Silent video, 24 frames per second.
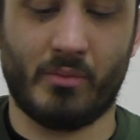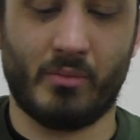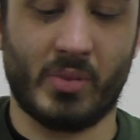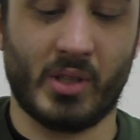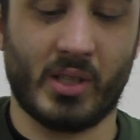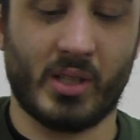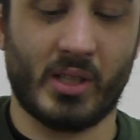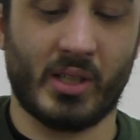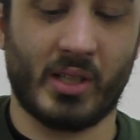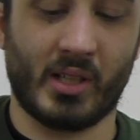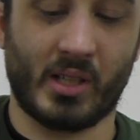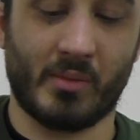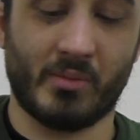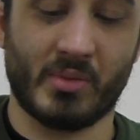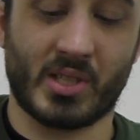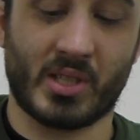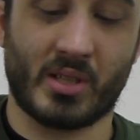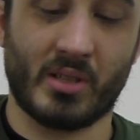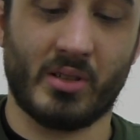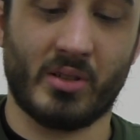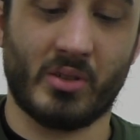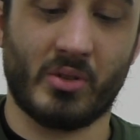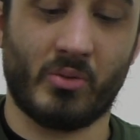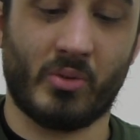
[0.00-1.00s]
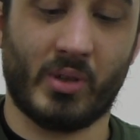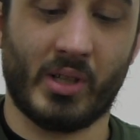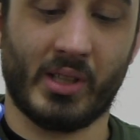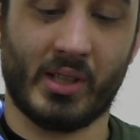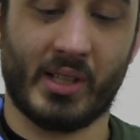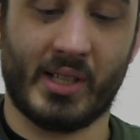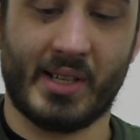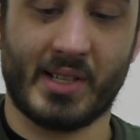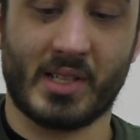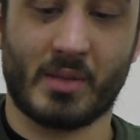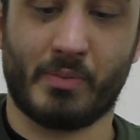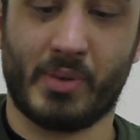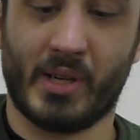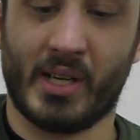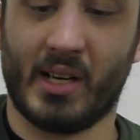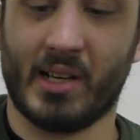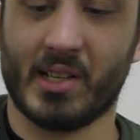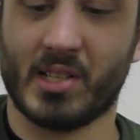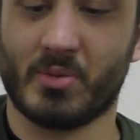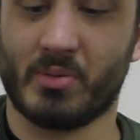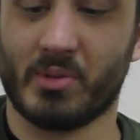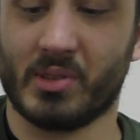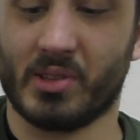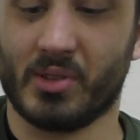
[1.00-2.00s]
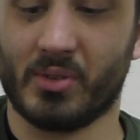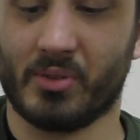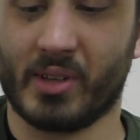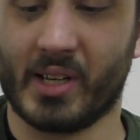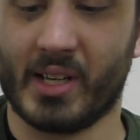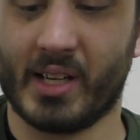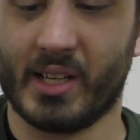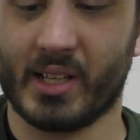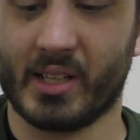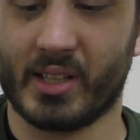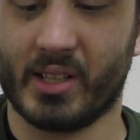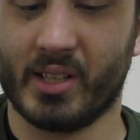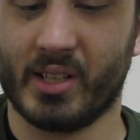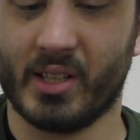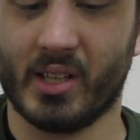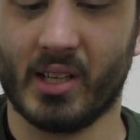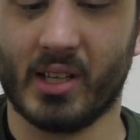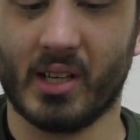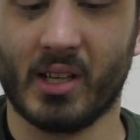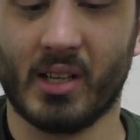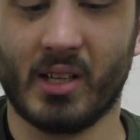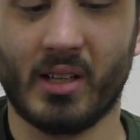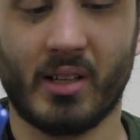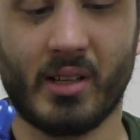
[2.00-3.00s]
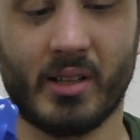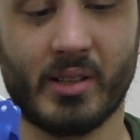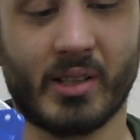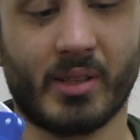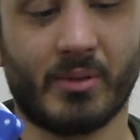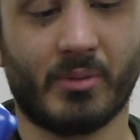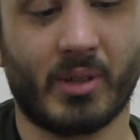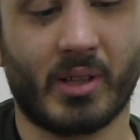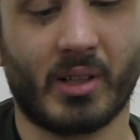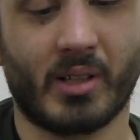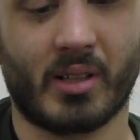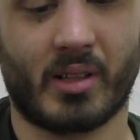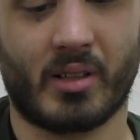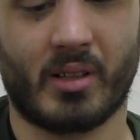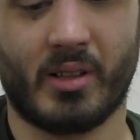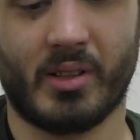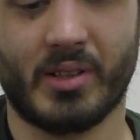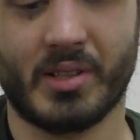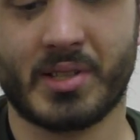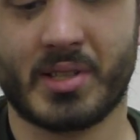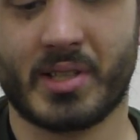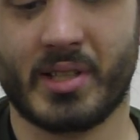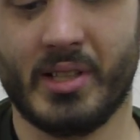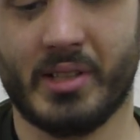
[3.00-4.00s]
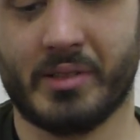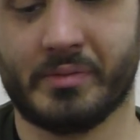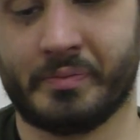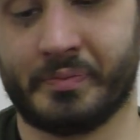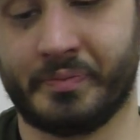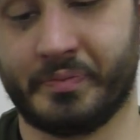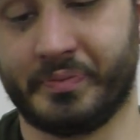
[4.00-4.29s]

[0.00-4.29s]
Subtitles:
being, I'm just going to do one last pass with the rag here, and we're going to call this good.